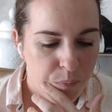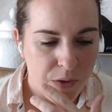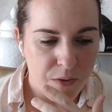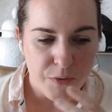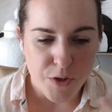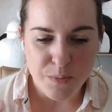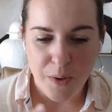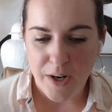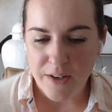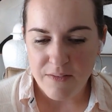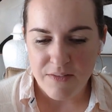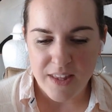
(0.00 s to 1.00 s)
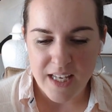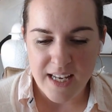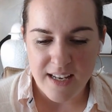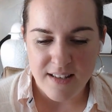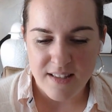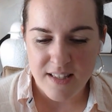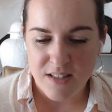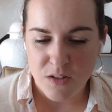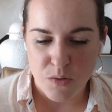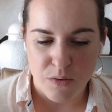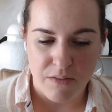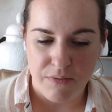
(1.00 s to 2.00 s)
first part of these
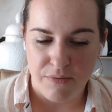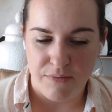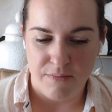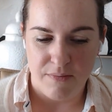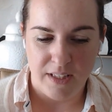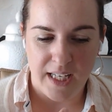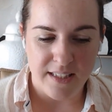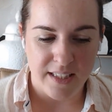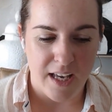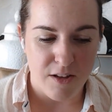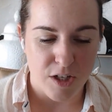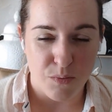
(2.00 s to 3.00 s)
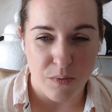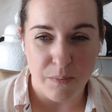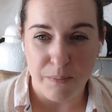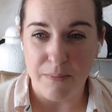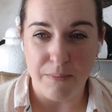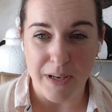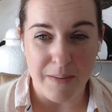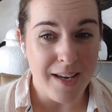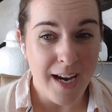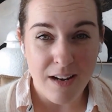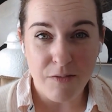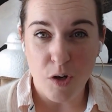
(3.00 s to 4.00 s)
sort of get-togethers will be
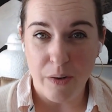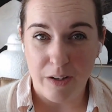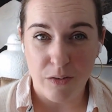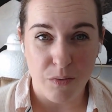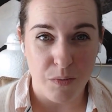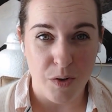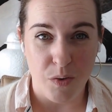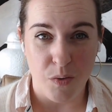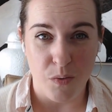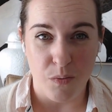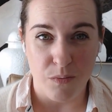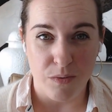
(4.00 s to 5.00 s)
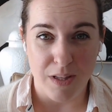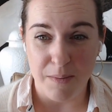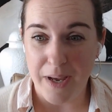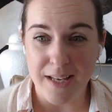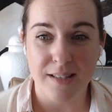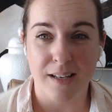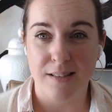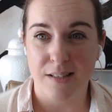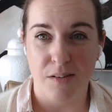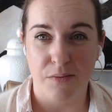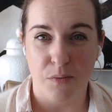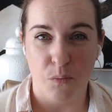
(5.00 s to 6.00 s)
kind of going through the basics
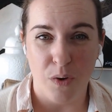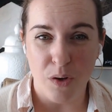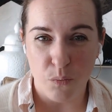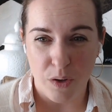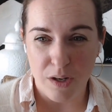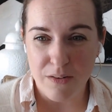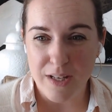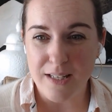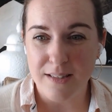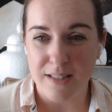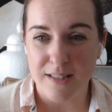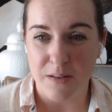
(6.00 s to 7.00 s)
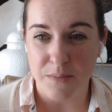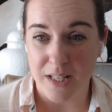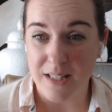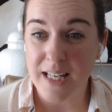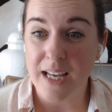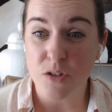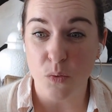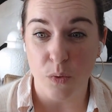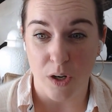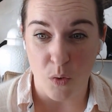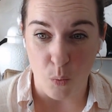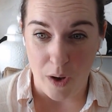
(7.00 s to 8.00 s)
of what are these systems that tend to
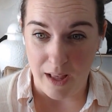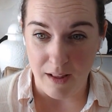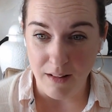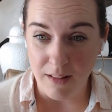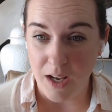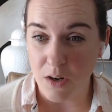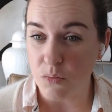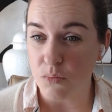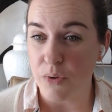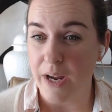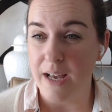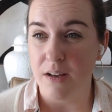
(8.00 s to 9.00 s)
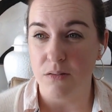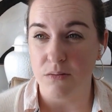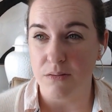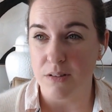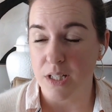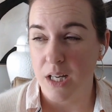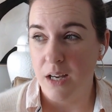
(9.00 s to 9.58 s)
work well around